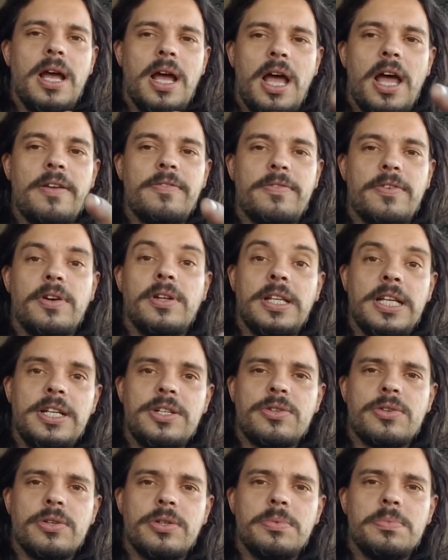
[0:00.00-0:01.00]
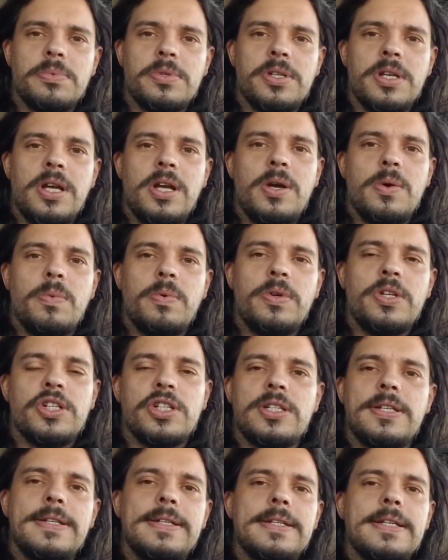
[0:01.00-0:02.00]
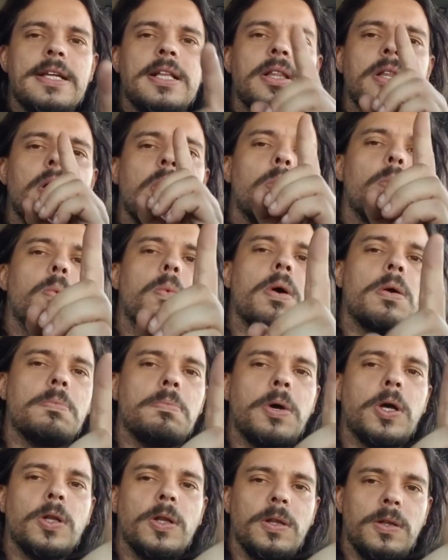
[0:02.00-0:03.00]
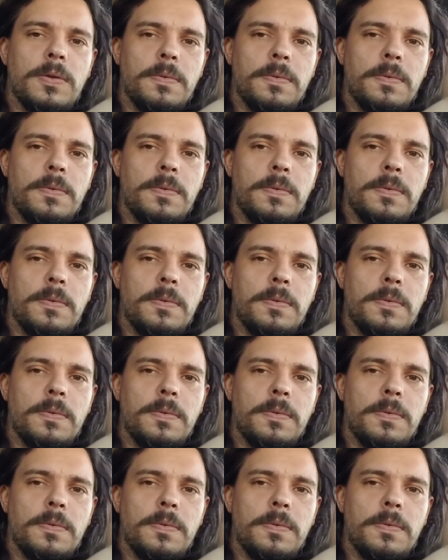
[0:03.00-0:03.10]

And for elite troops, we just need to kill one model.